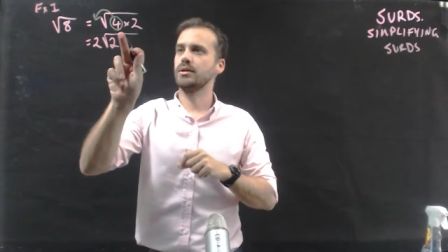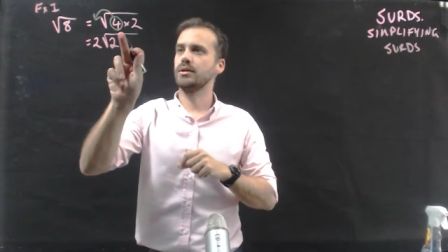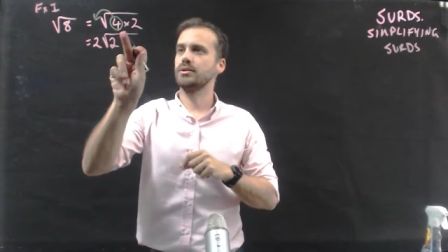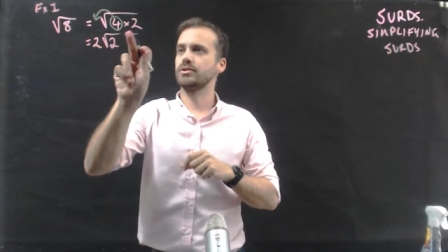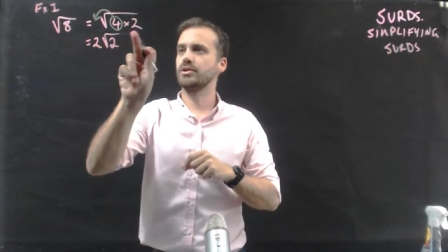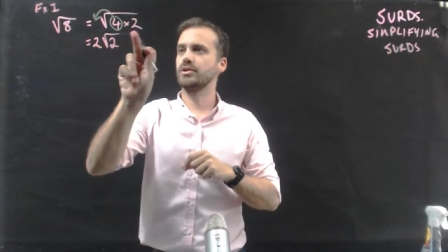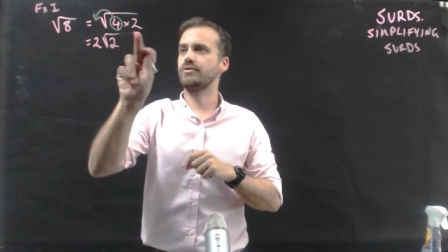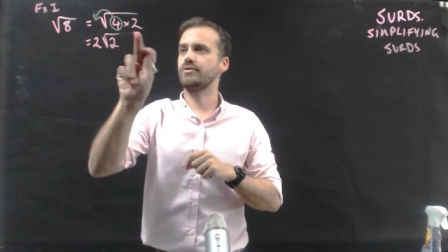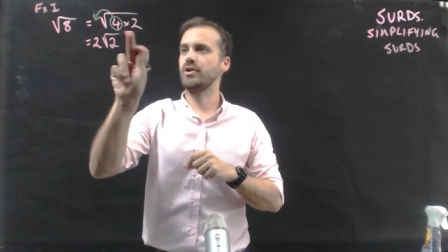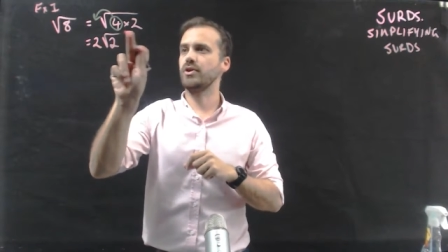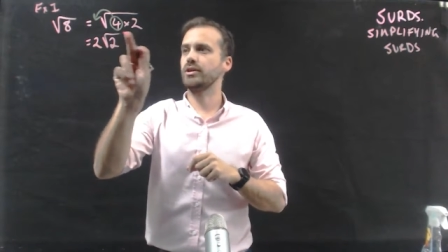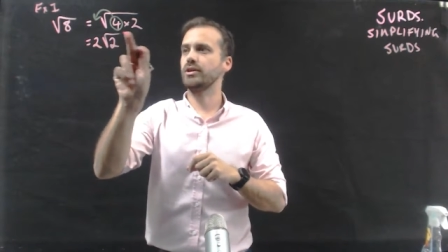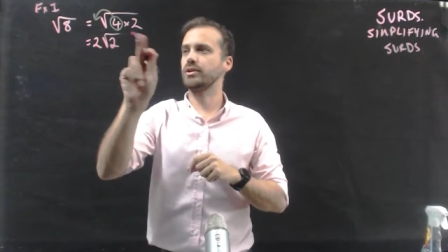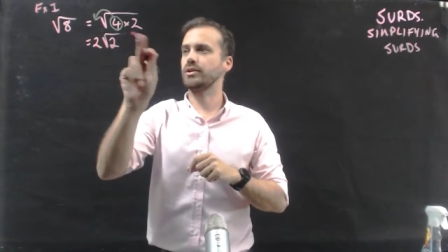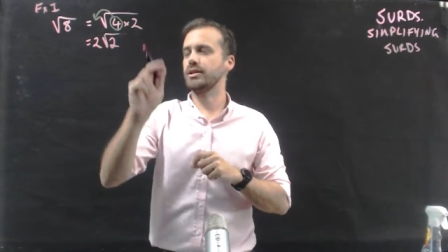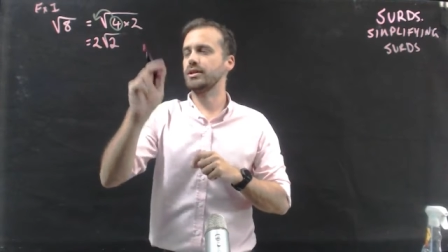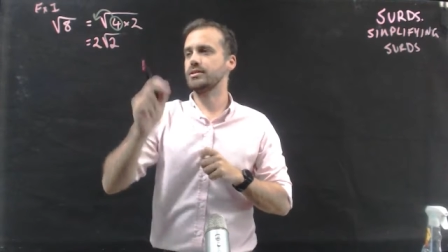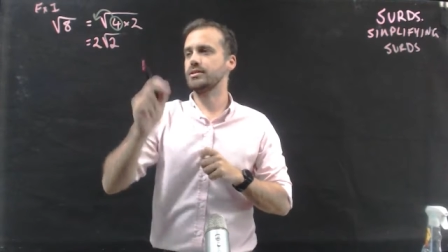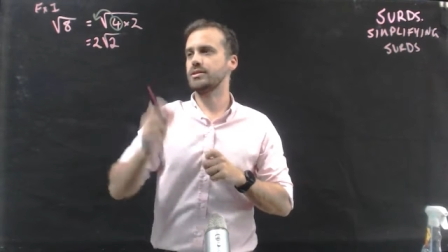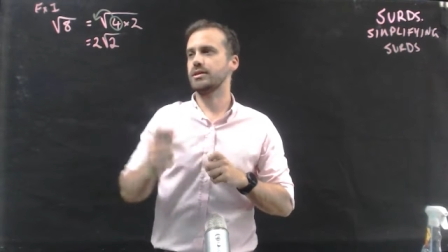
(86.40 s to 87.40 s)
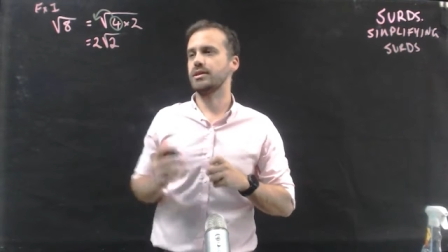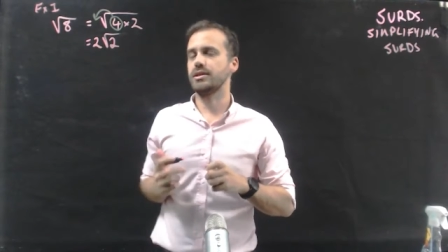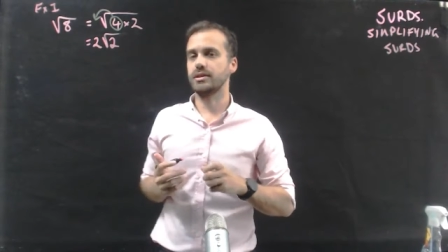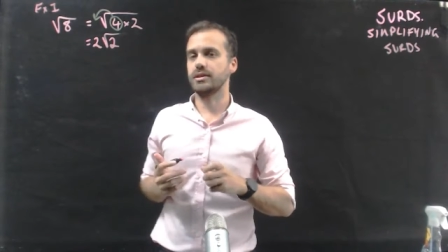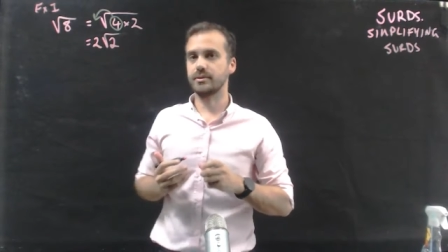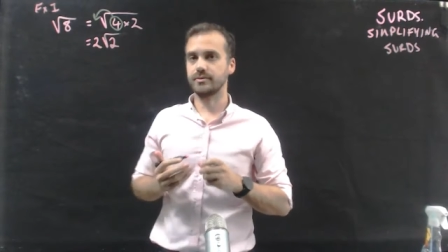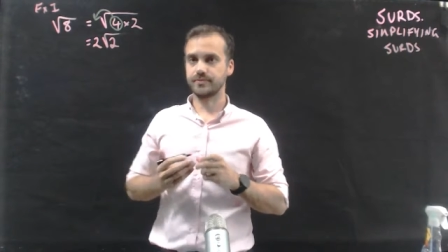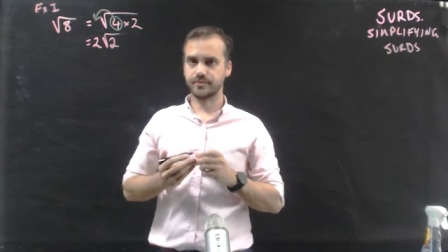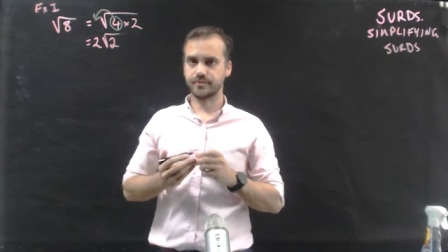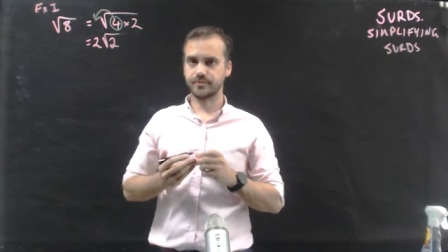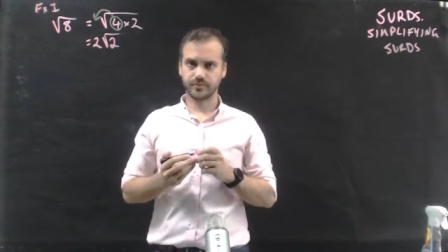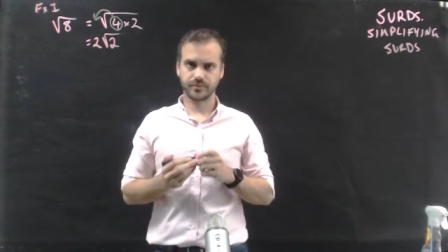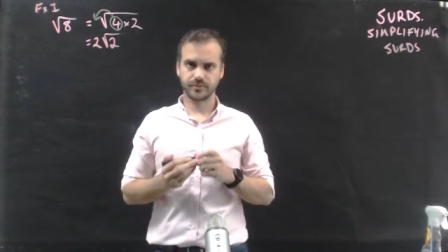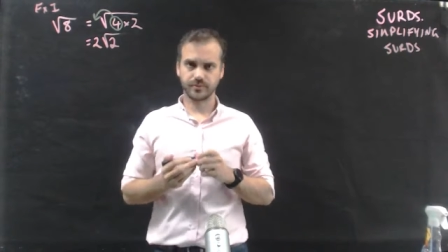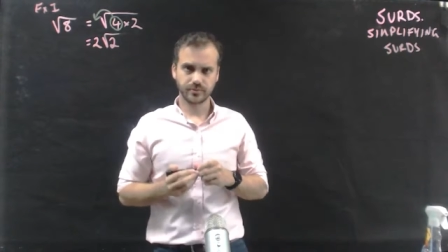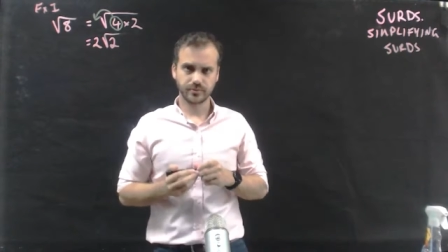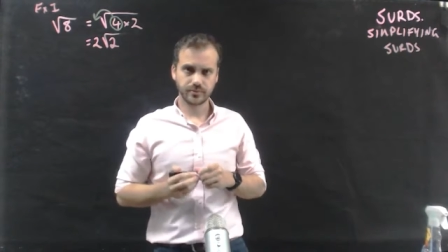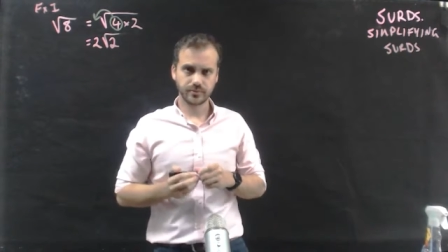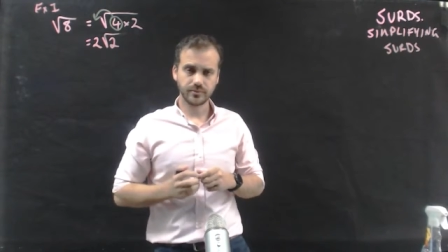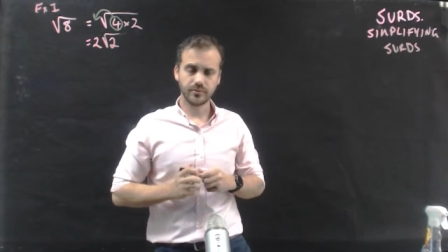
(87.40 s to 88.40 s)
So the final answer here
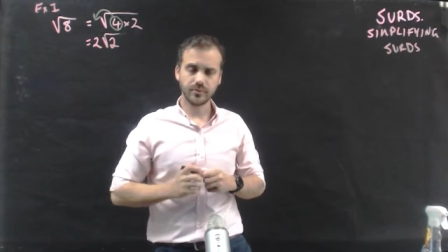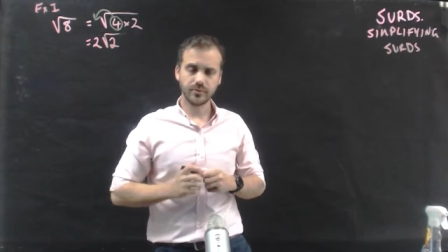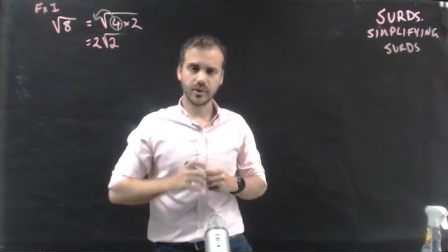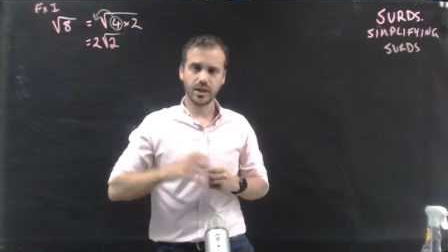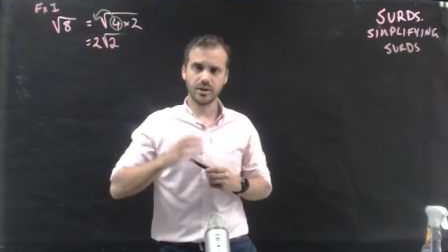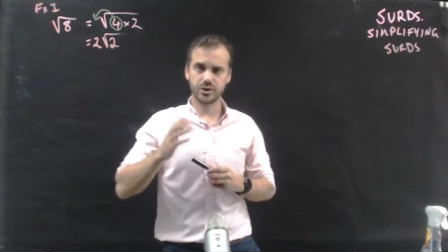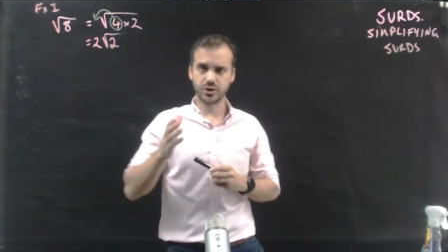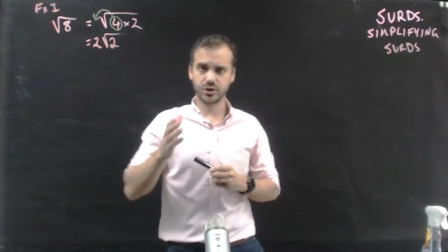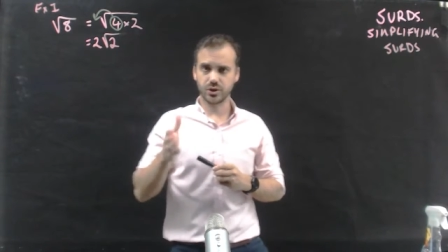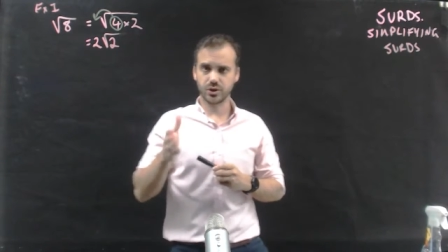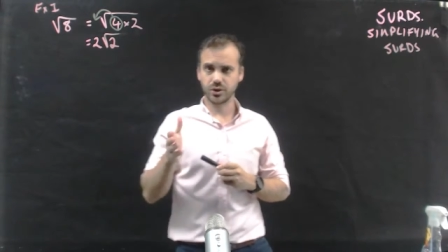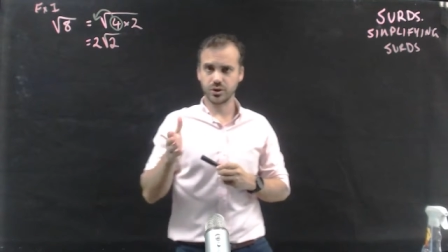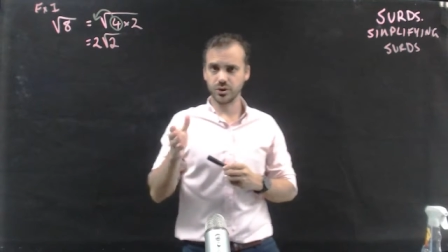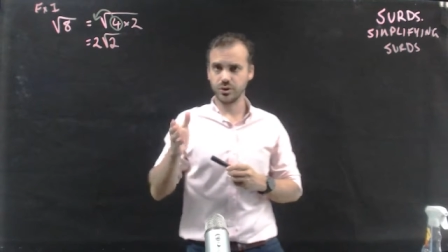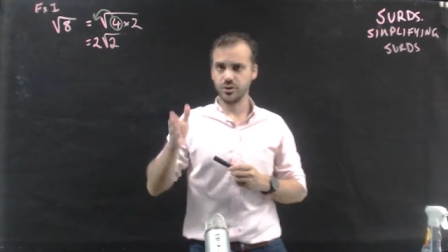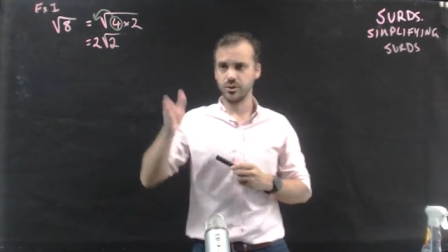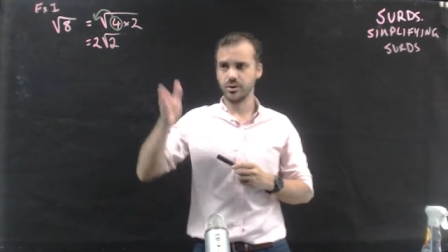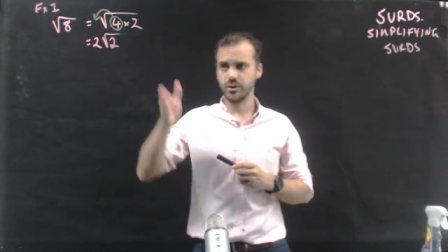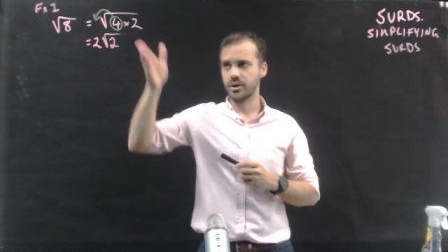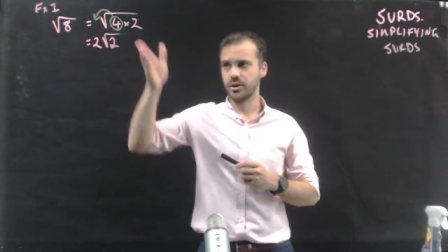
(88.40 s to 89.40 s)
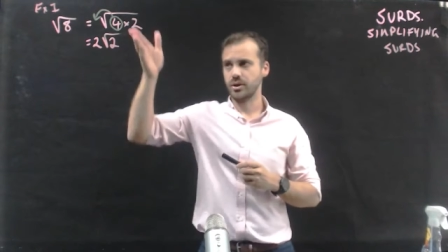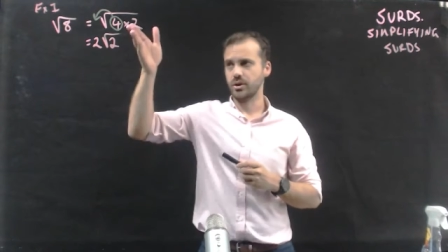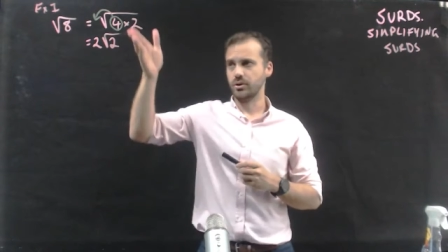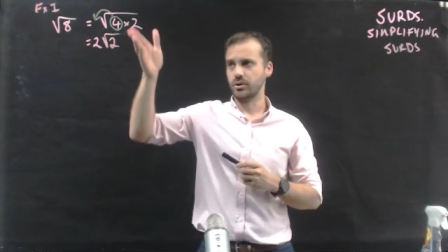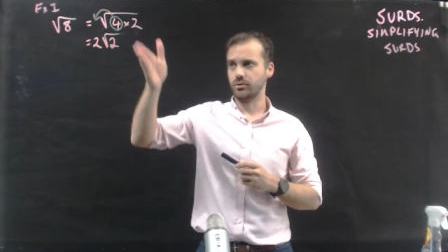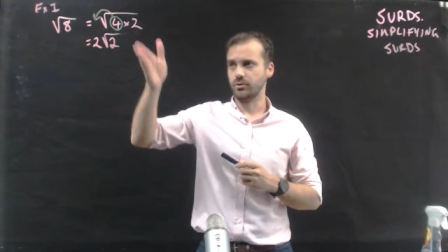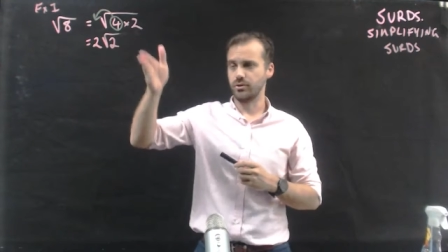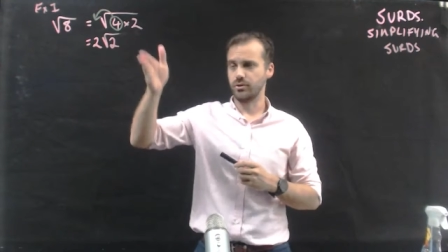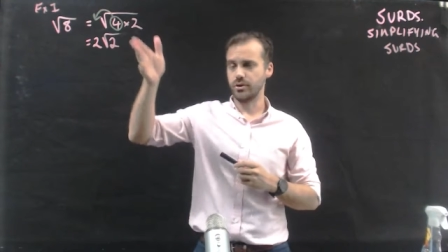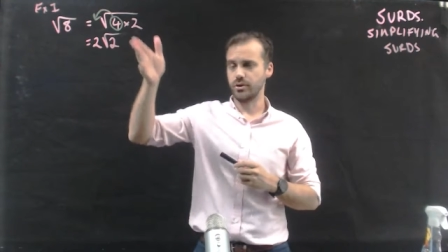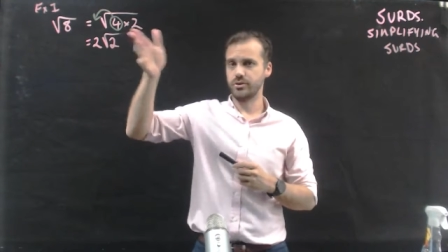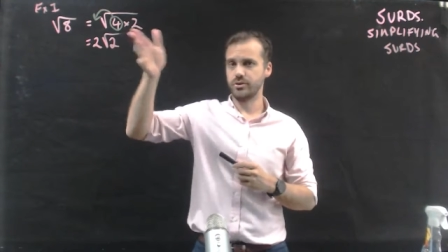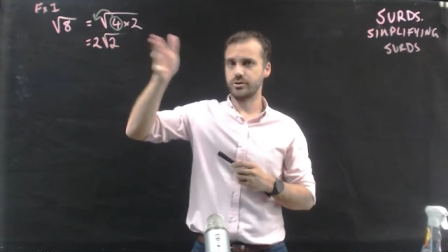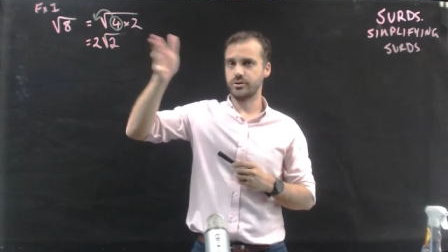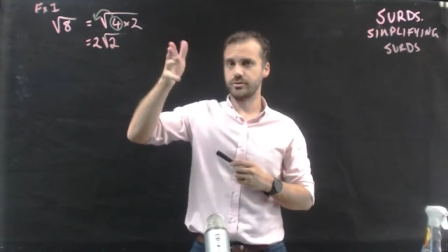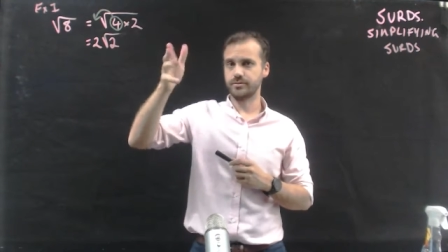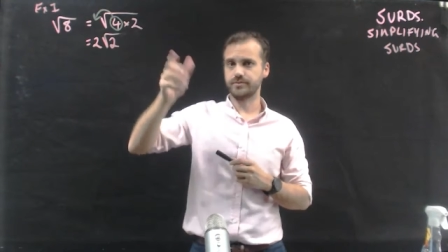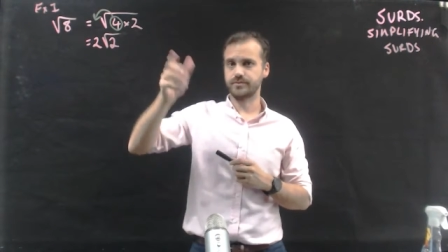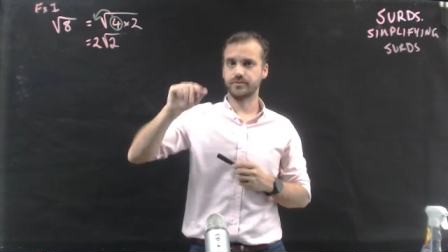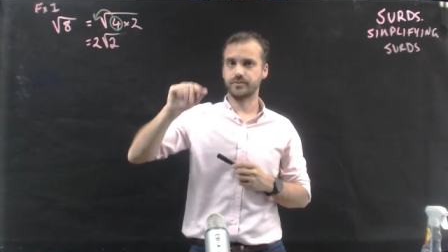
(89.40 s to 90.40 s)
is 2 root
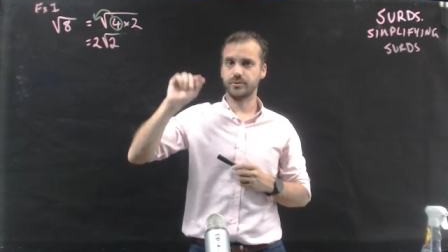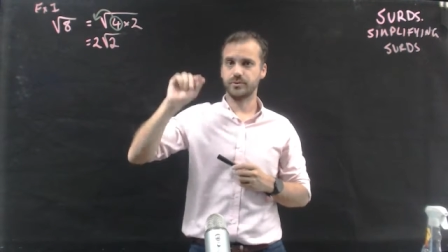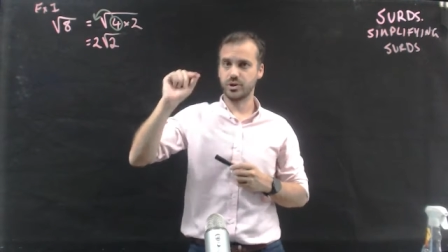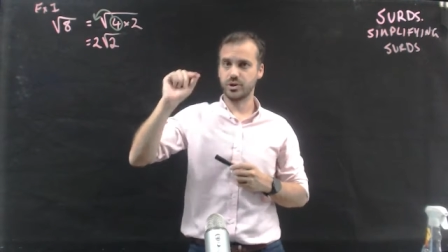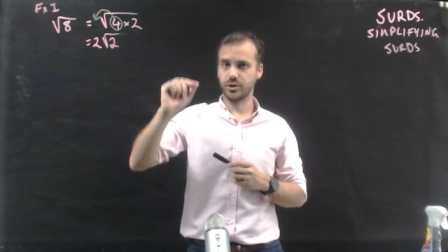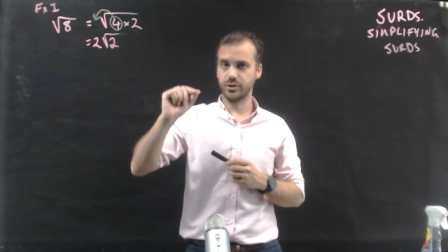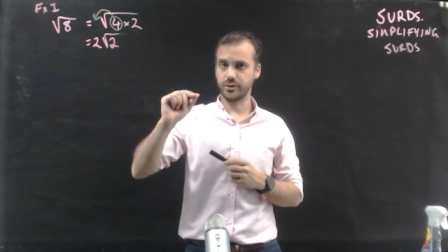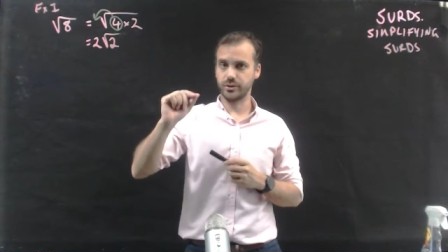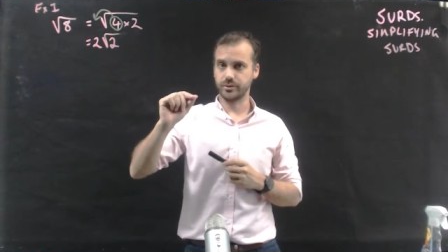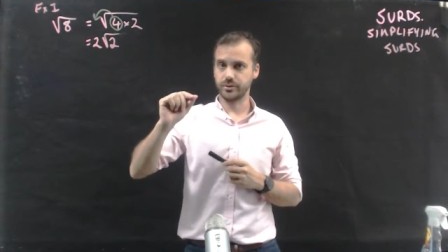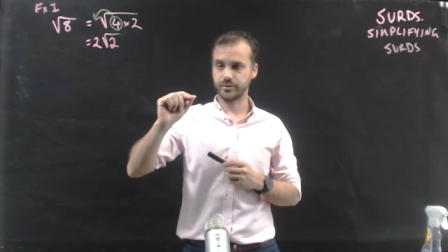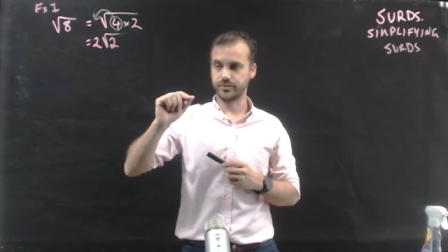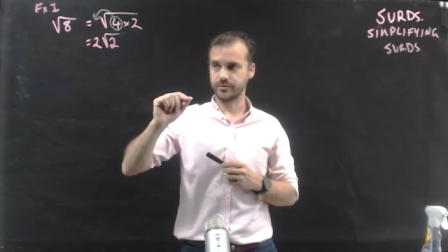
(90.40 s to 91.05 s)
2.